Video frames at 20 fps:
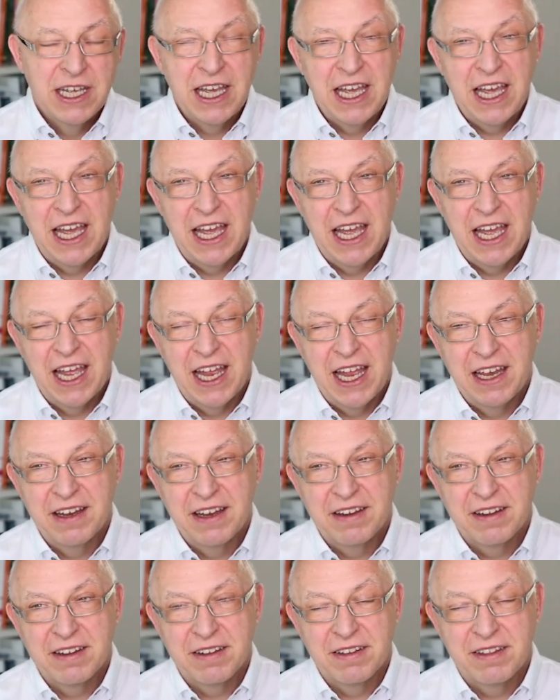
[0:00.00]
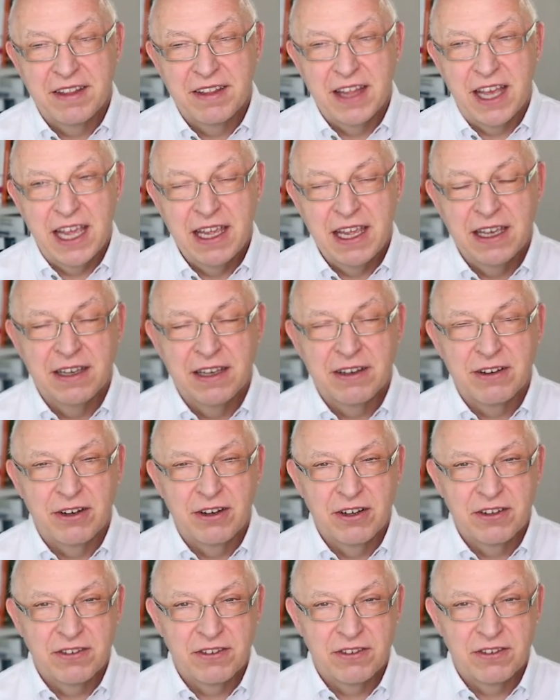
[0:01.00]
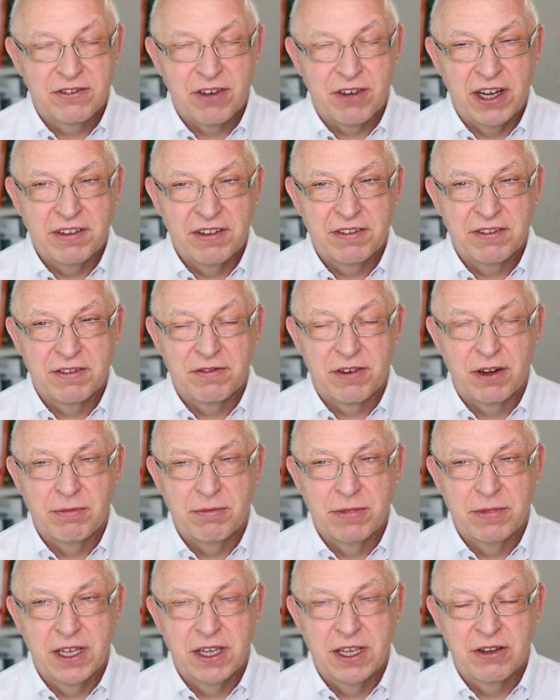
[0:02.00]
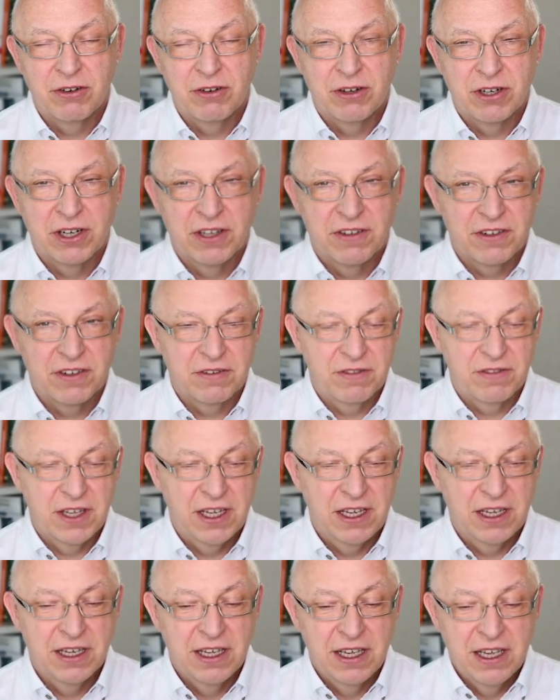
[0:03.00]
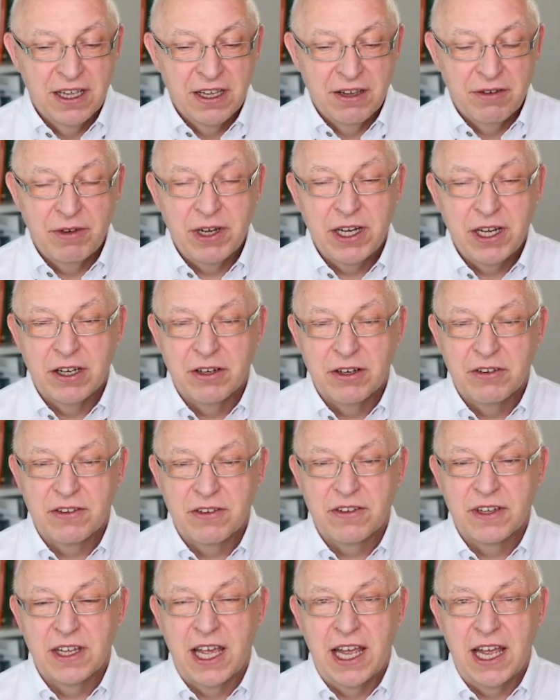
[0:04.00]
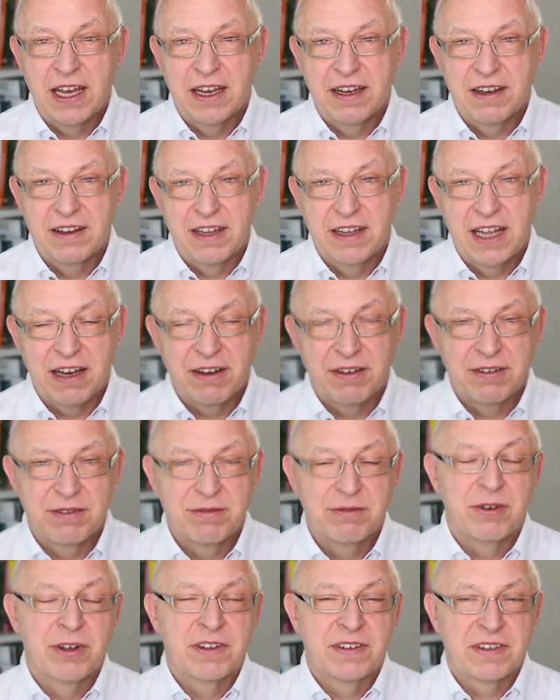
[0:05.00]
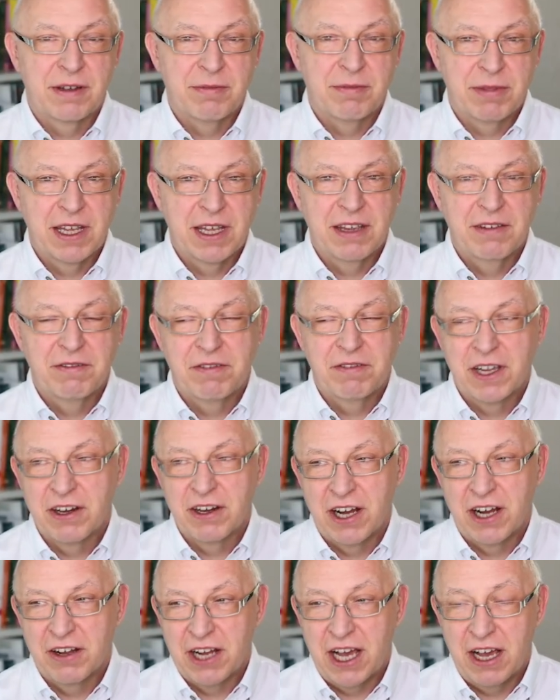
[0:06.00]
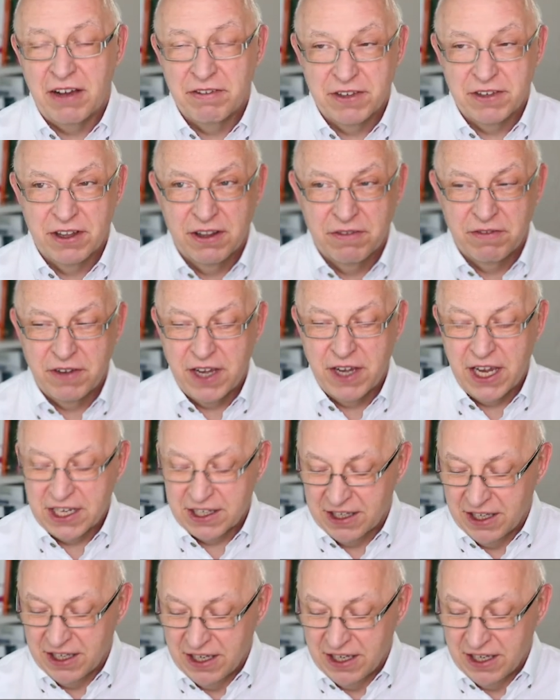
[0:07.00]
and they caused stress from the corners of the windows. And that was something figured out after the fact.